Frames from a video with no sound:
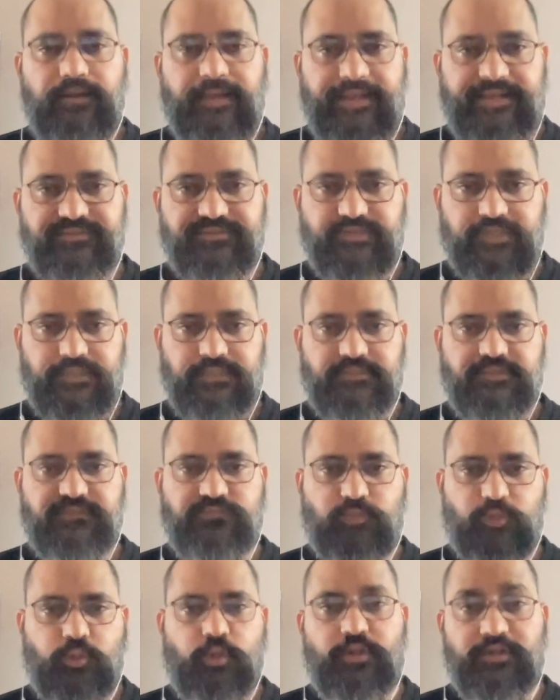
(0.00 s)
exchanges
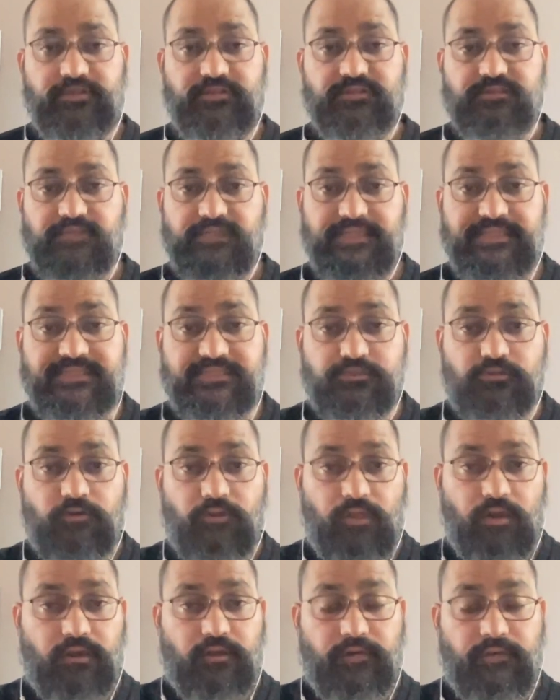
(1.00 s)
because it is, it is no
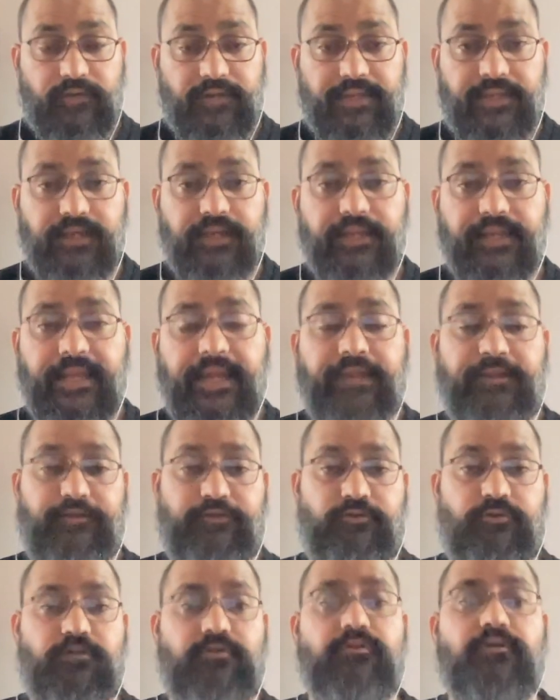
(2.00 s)
longer a legal
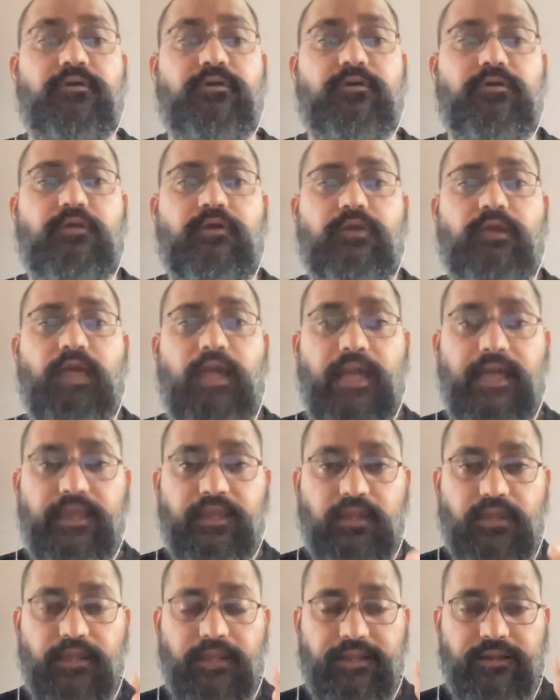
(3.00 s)
tender and
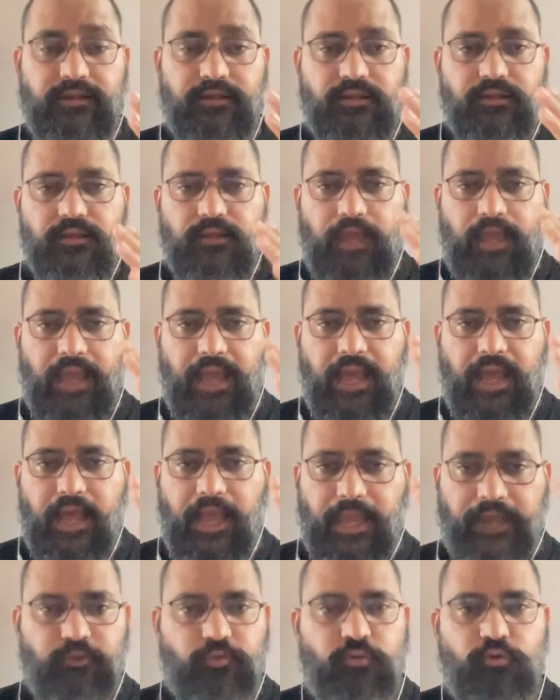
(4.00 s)
and
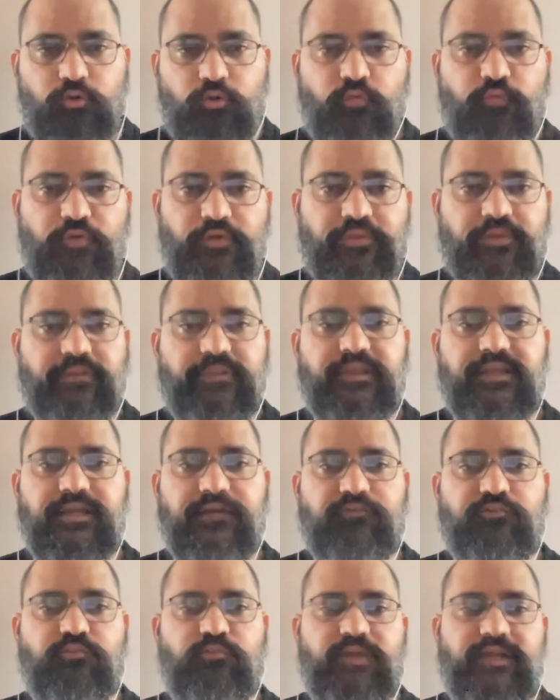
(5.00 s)
I don't know whether the
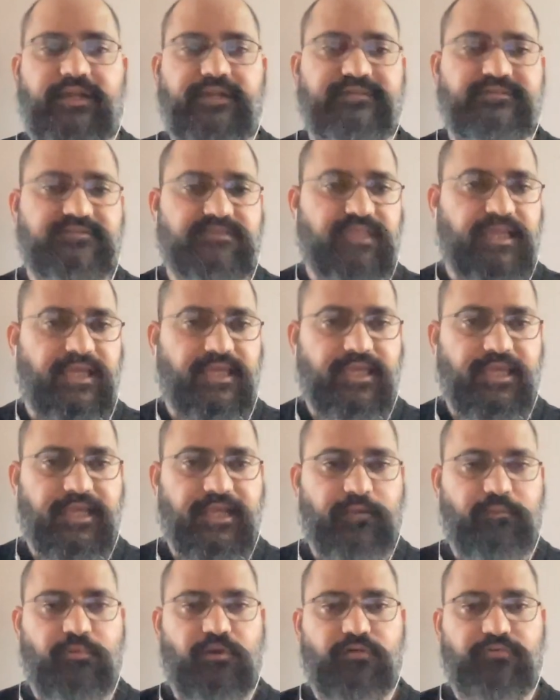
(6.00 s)
government is
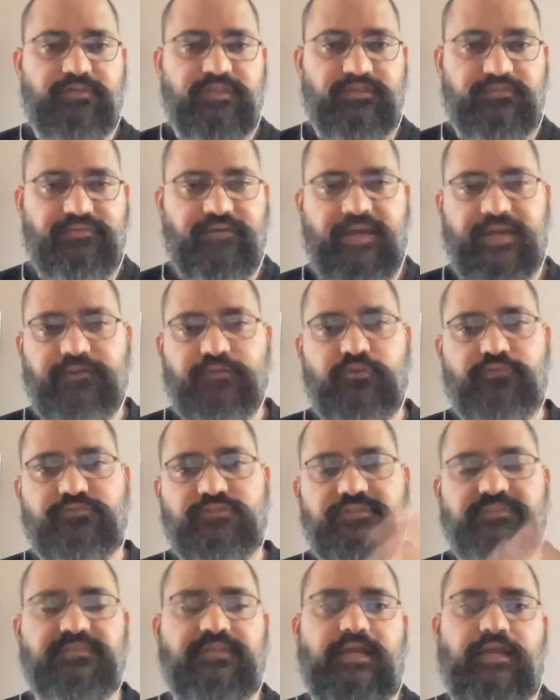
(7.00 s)
thinking about the effect of
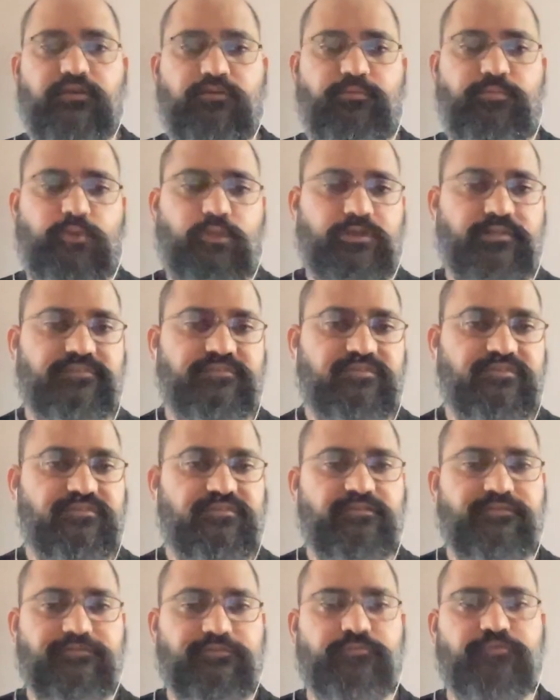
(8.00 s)
these kind of policies
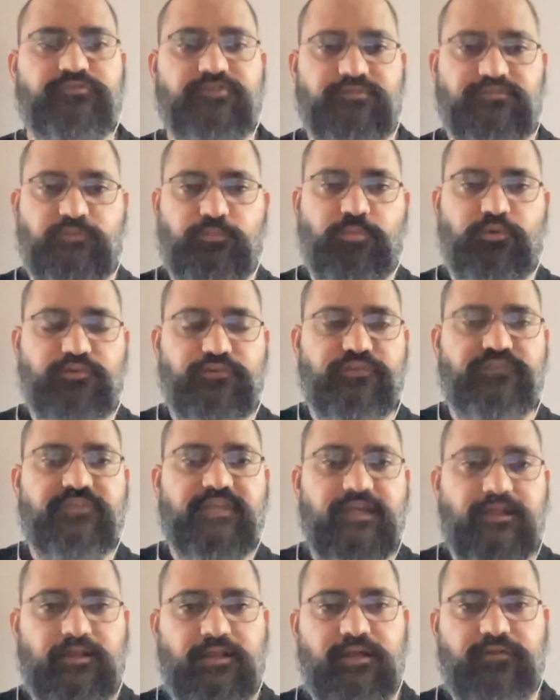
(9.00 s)
in future. Suppose if
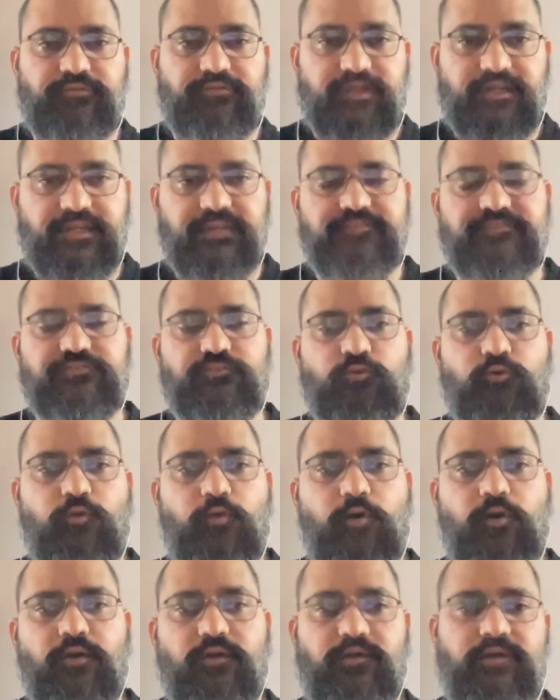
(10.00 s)
they announce that it's no
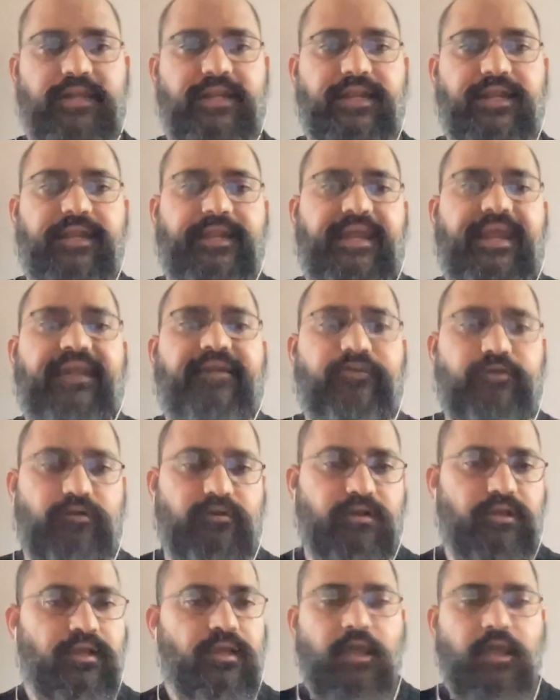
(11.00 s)
longer legal tender,
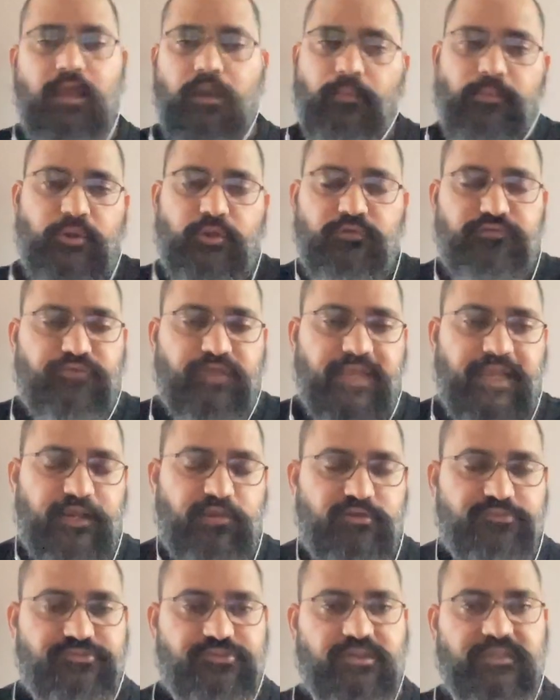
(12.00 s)
because we
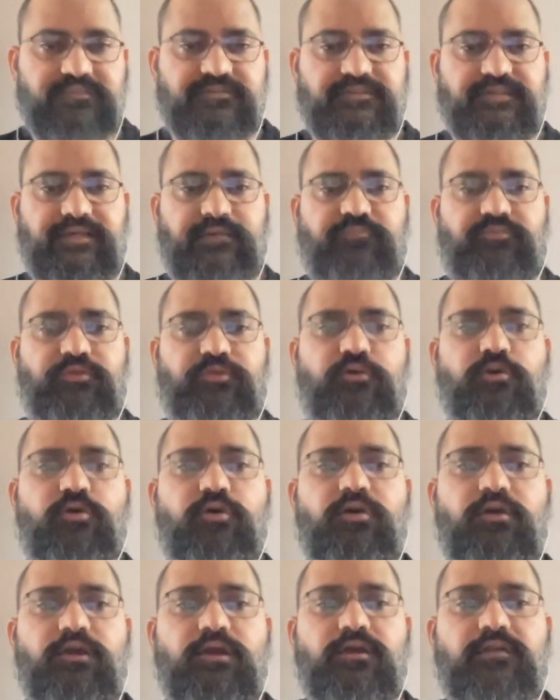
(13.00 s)
cannot trust them, you know
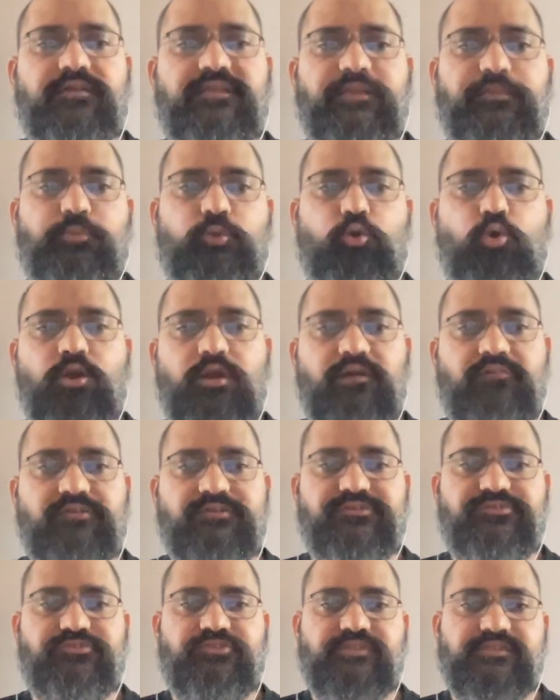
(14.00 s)
they broke our
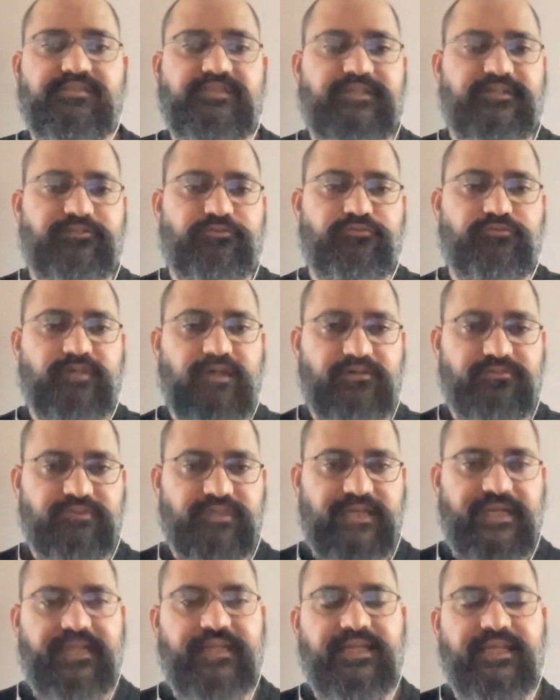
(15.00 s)
trust in
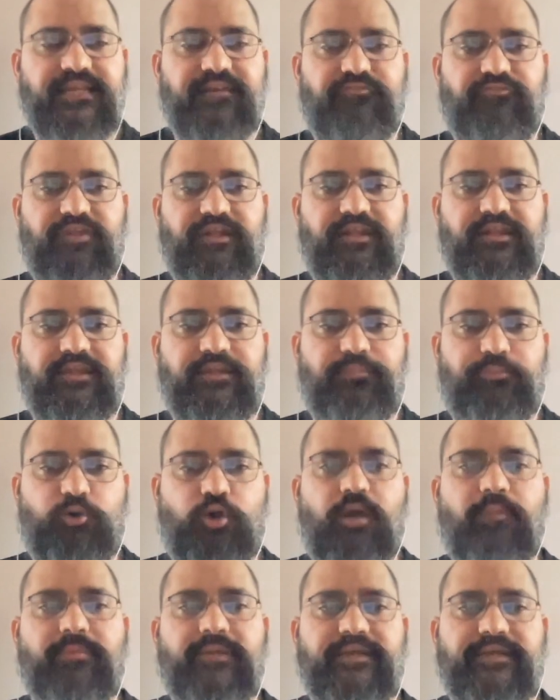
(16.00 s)
2018 when they
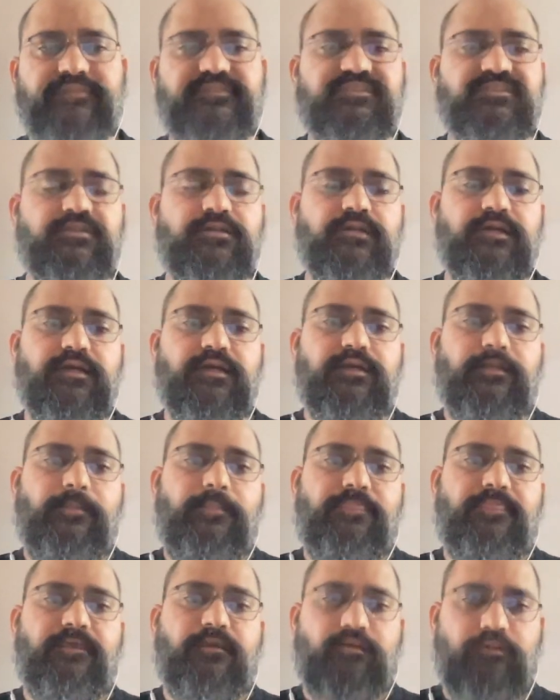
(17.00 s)
promised
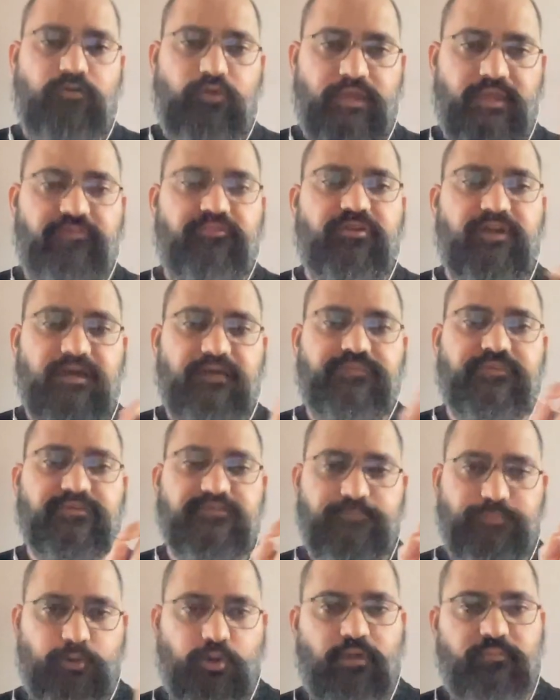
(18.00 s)
you know even after the
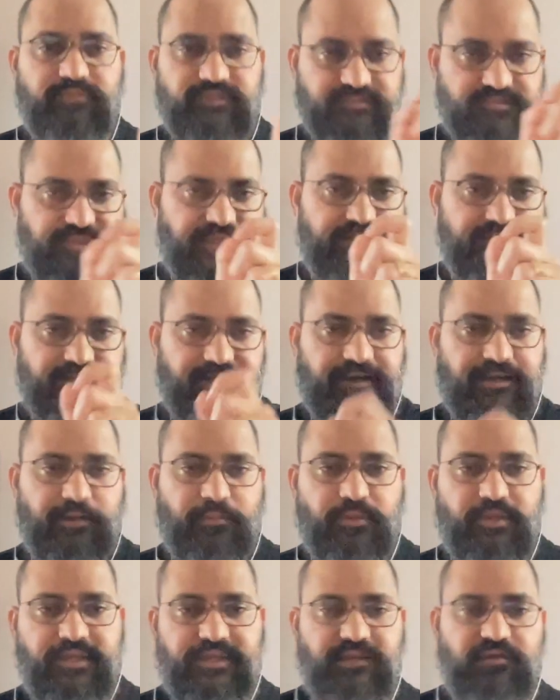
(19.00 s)
promise that the
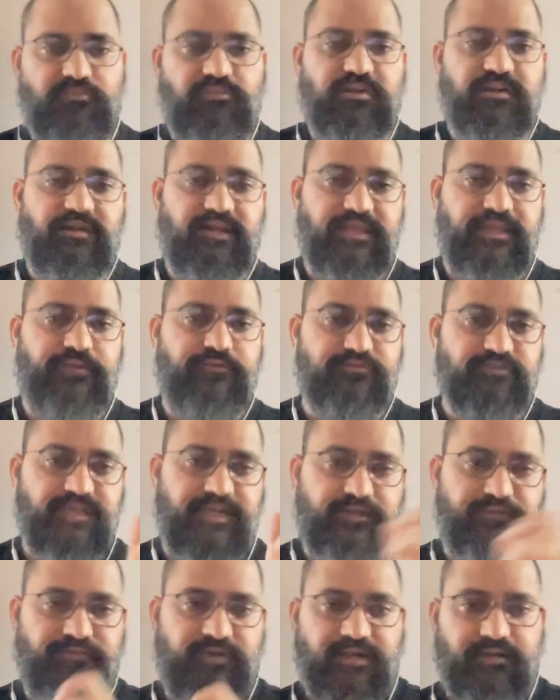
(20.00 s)
RBI governor gives
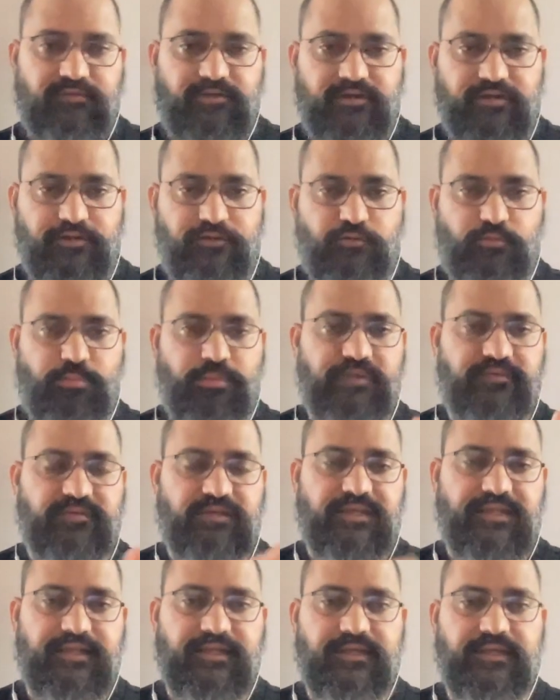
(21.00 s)
that 500 rupees a
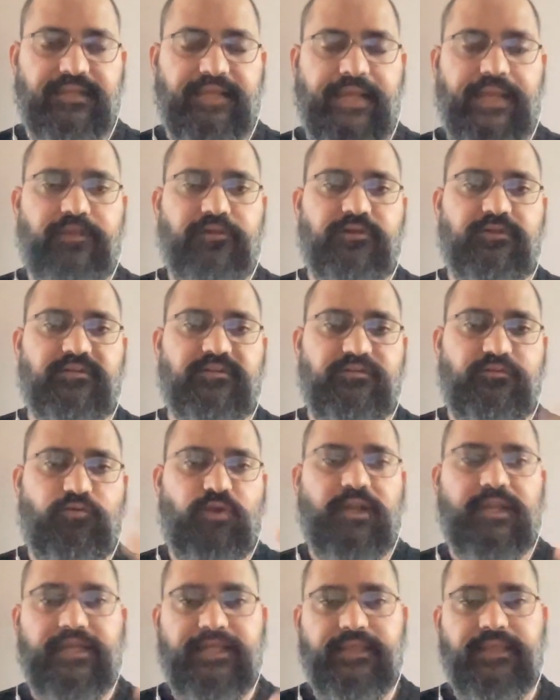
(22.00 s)
legal tender they
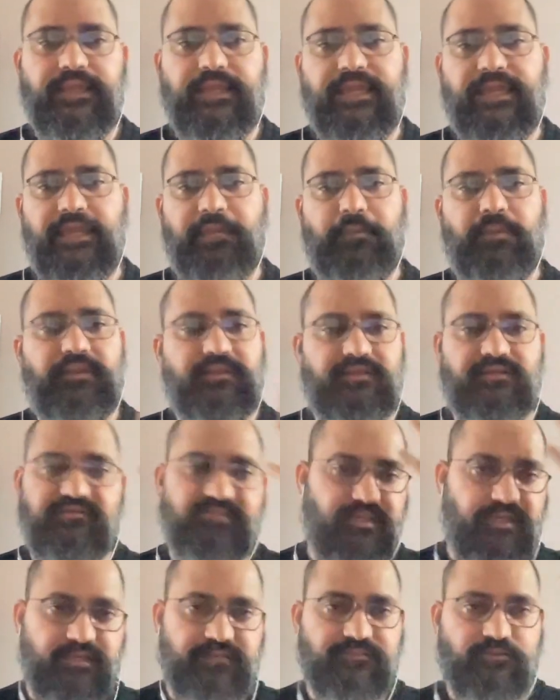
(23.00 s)
one day they came and they
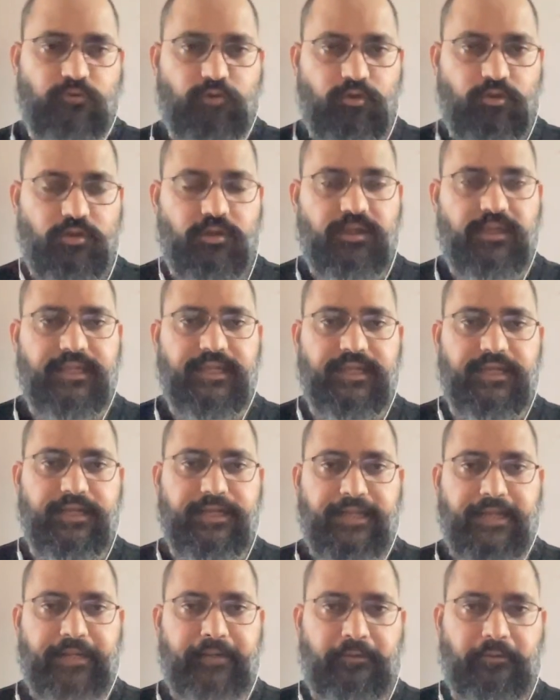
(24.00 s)
say it's no longer legal
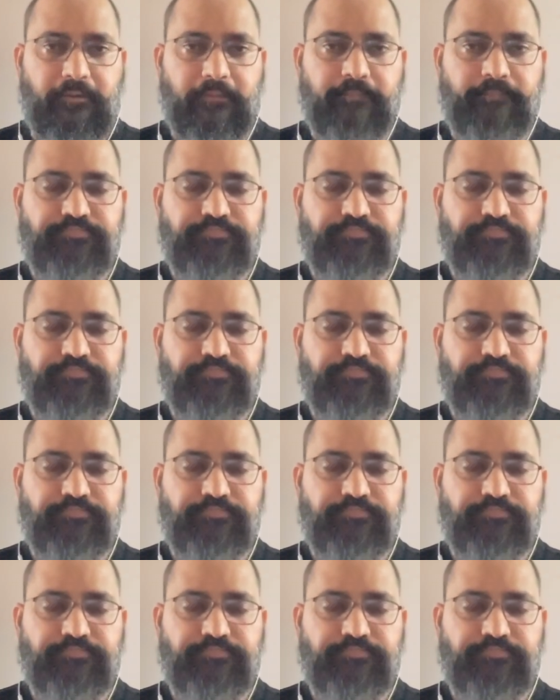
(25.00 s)
tender